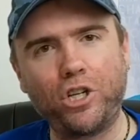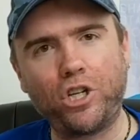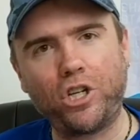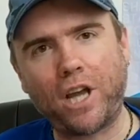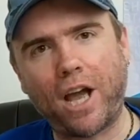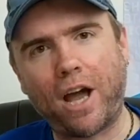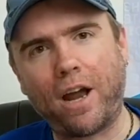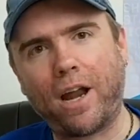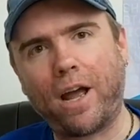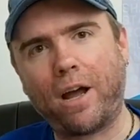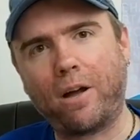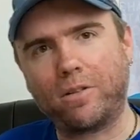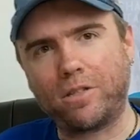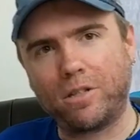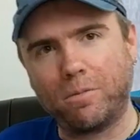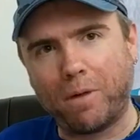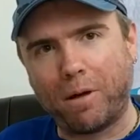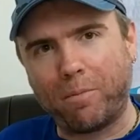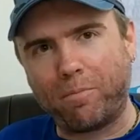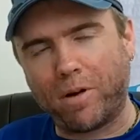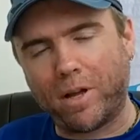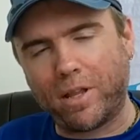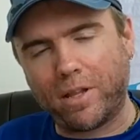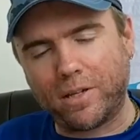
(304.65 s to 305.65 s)
Shout out to
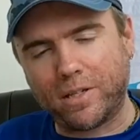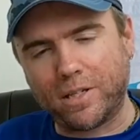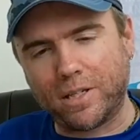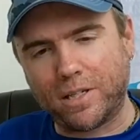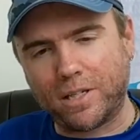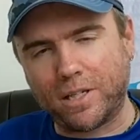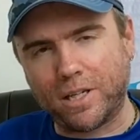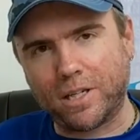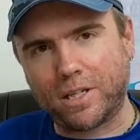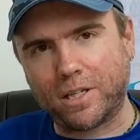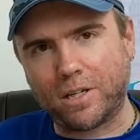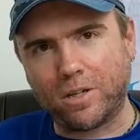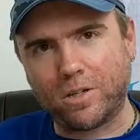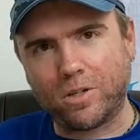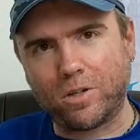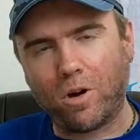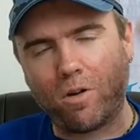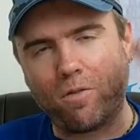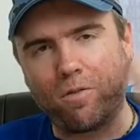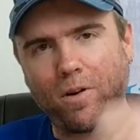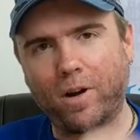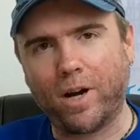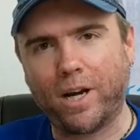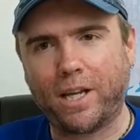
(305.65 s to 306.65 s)
my brothers and sisters
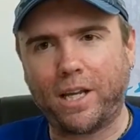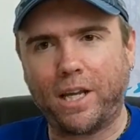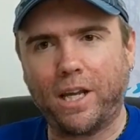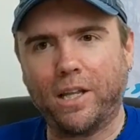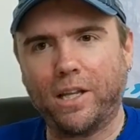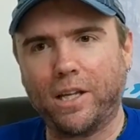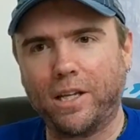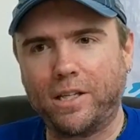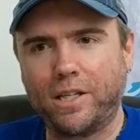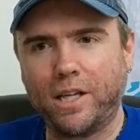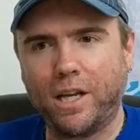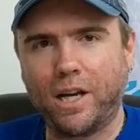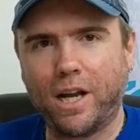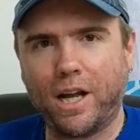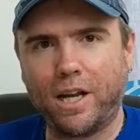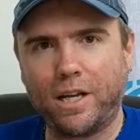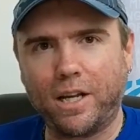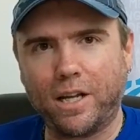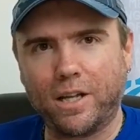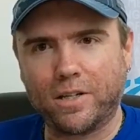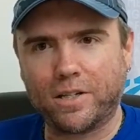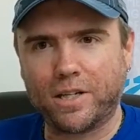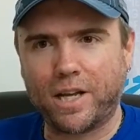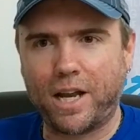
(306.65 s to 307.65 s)
over at Killington on
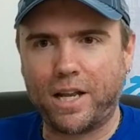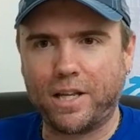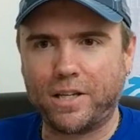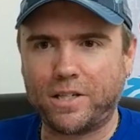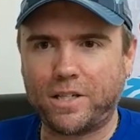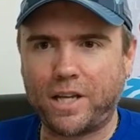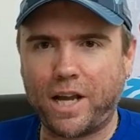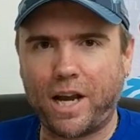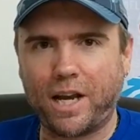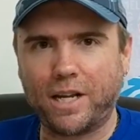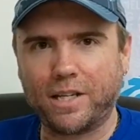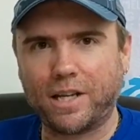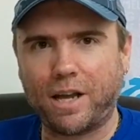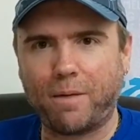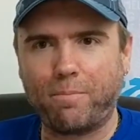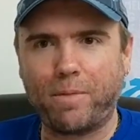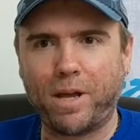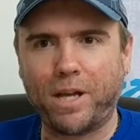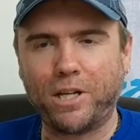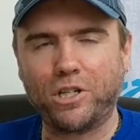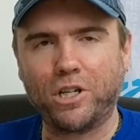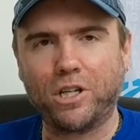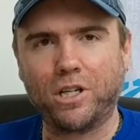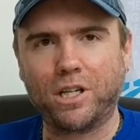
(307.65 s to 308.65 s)
the other side of the state, as I
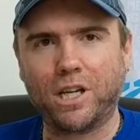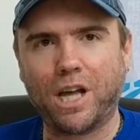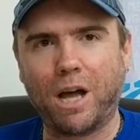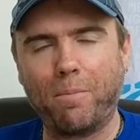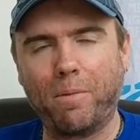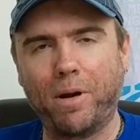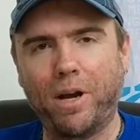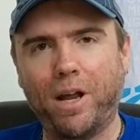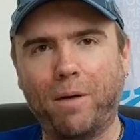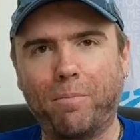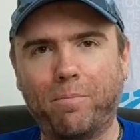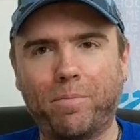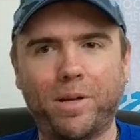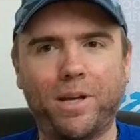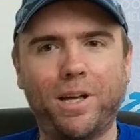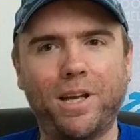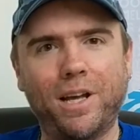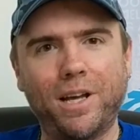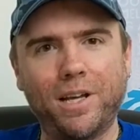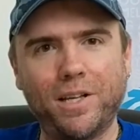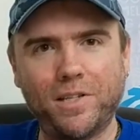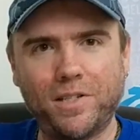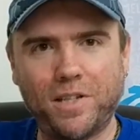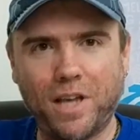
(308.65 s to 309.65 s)
mentioned, coming up
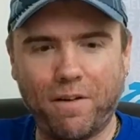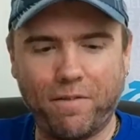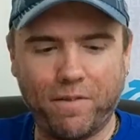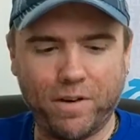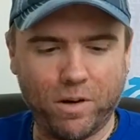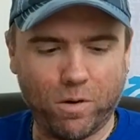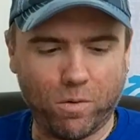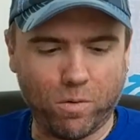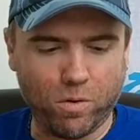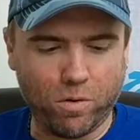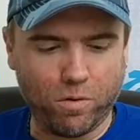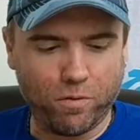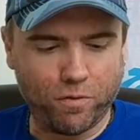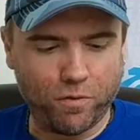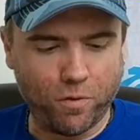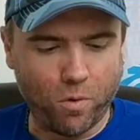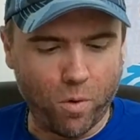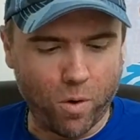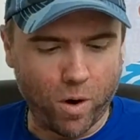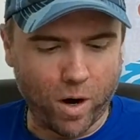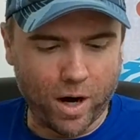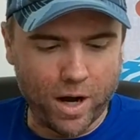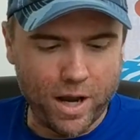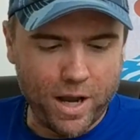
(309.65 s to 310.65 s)
7 to Route
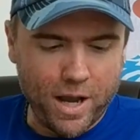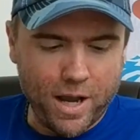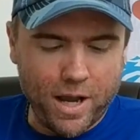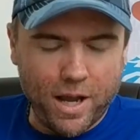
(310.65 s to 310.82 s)
4.